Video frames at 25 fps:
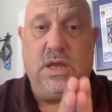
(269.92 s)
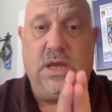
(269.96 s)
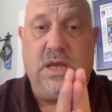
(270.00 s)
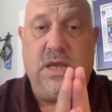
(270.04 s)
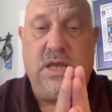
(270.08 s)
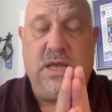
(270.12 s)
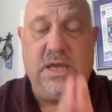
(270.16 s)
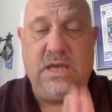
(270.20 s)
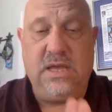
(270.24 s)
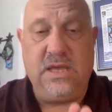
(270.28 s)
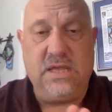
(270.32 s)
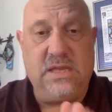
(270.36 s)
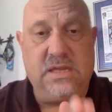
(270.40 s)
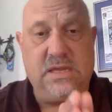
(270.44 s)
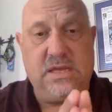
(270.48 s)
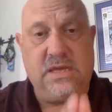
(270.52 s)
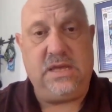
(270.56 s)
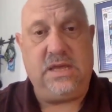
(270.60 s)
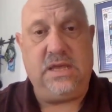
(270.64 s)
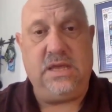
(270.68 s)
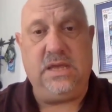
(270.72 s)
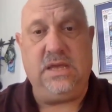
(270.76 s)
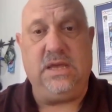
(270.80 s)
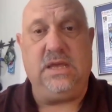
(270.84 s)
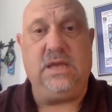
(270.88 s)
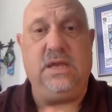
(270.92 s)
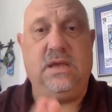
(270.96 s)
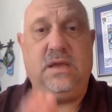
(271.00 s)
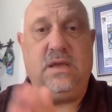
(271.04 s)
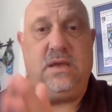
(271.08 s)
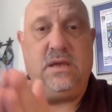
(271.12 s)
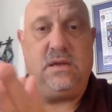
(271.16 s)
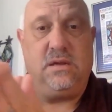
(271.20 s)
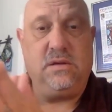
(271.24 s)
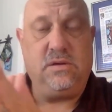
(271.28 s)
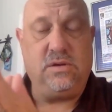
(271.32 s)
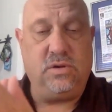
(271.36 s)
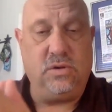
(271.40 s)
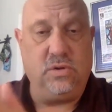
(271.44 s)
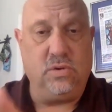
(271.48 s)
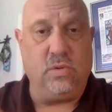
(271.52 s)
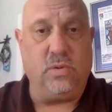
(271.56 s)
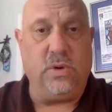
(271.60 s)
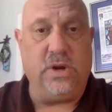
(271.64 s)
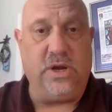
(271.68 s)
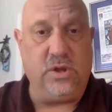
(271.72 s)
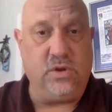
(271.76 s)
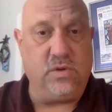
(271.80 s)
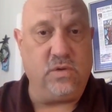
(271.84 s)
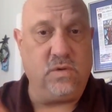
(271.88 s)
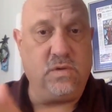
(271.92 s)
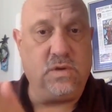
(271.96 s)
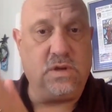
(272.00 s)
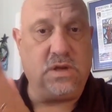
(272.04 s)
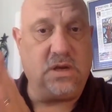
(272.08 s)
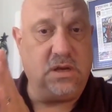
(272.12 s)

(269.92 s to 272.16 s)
He is key to the Rangers